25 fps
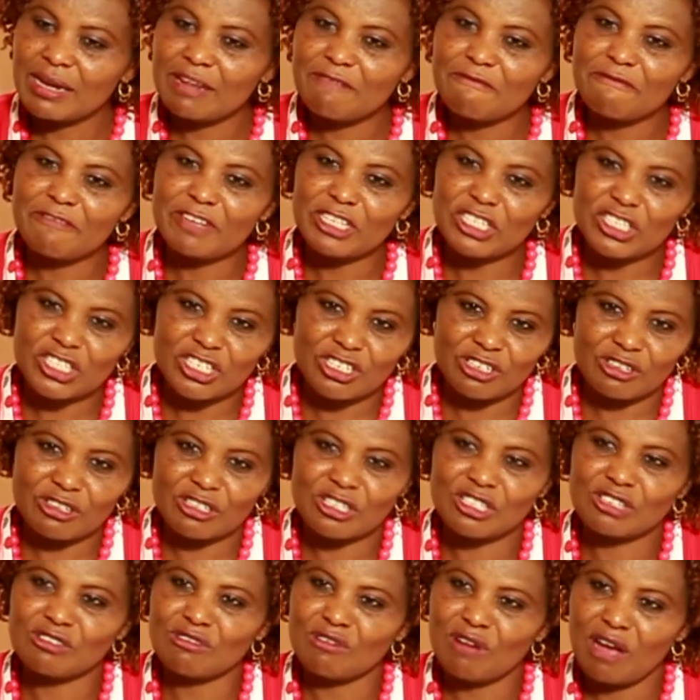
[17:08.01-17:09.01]

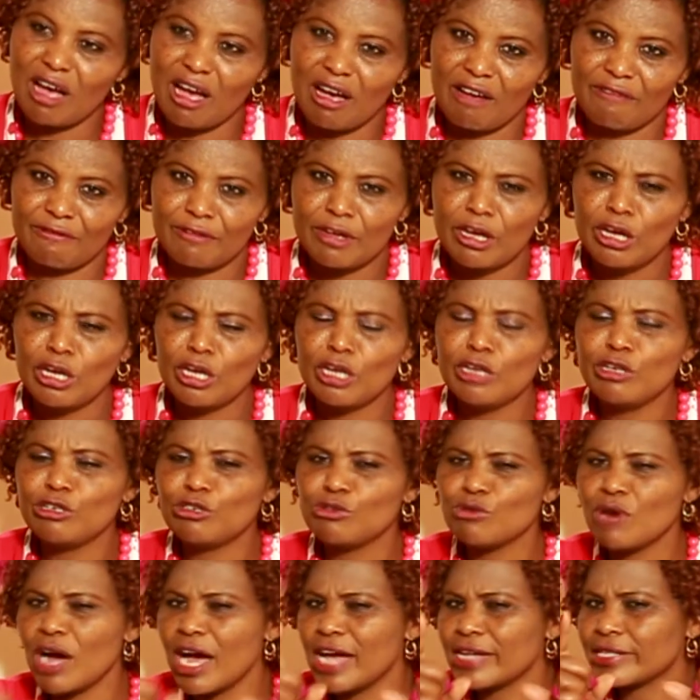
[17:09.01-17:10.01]
visions you have
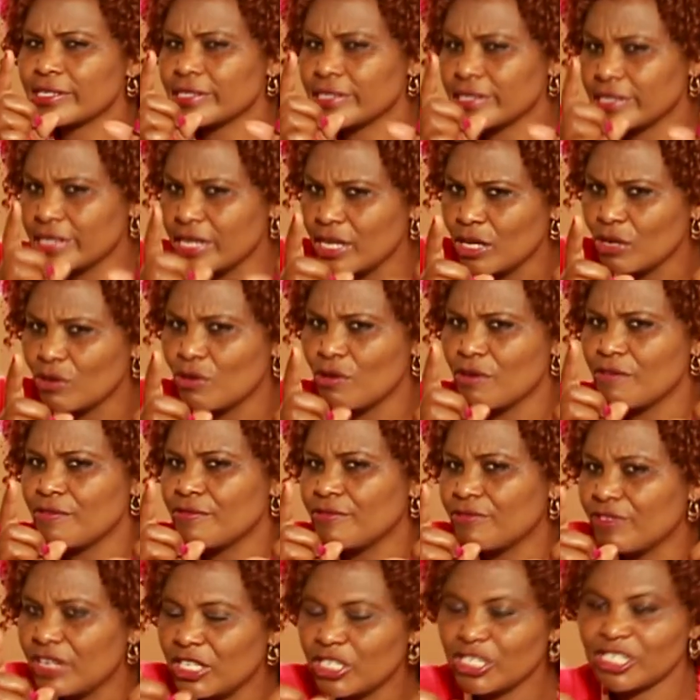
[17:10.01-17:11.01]
into a single
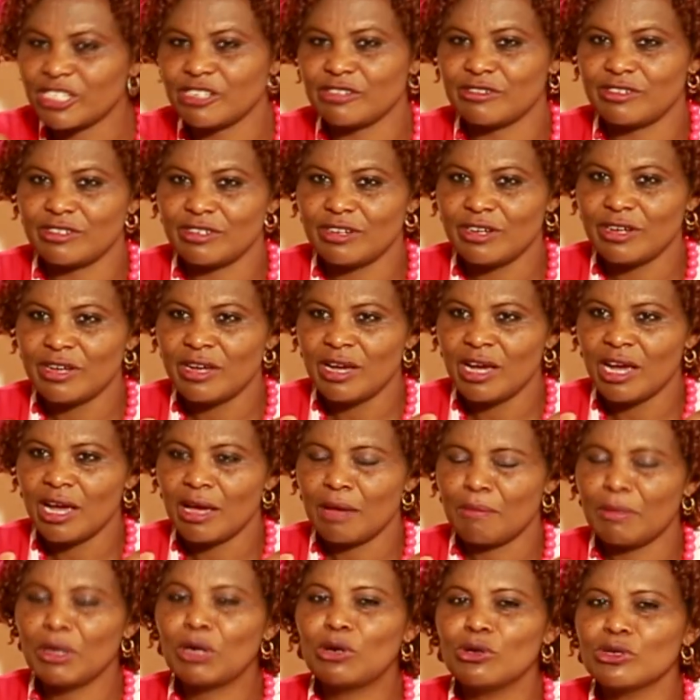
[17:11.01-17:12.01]
vision.
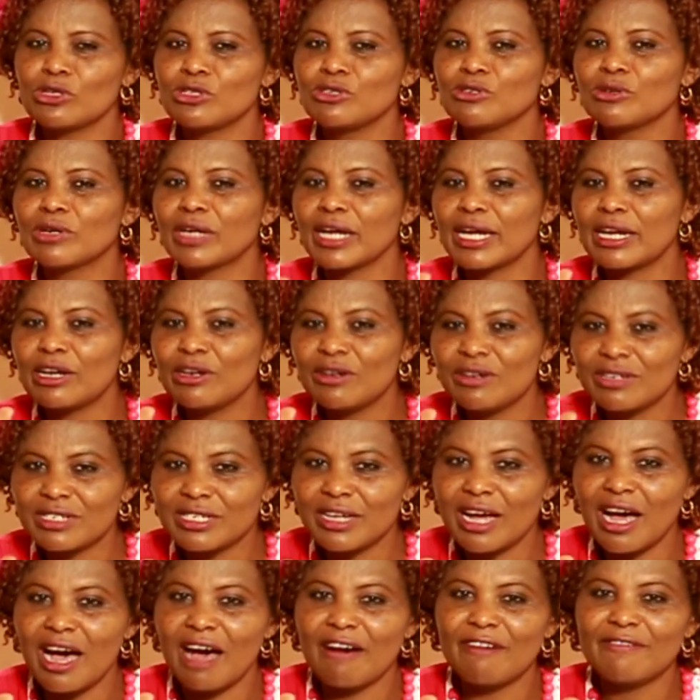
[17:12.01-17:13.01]
Because you cannot
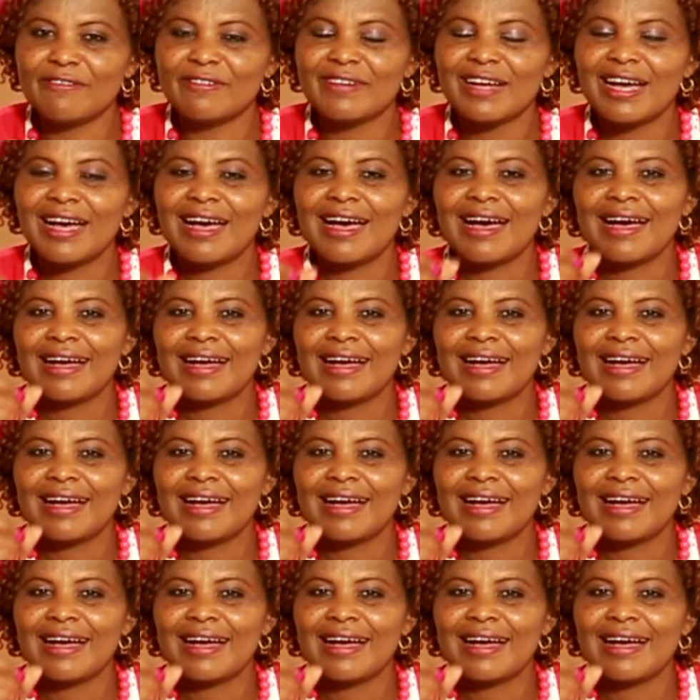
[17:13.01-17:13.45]
have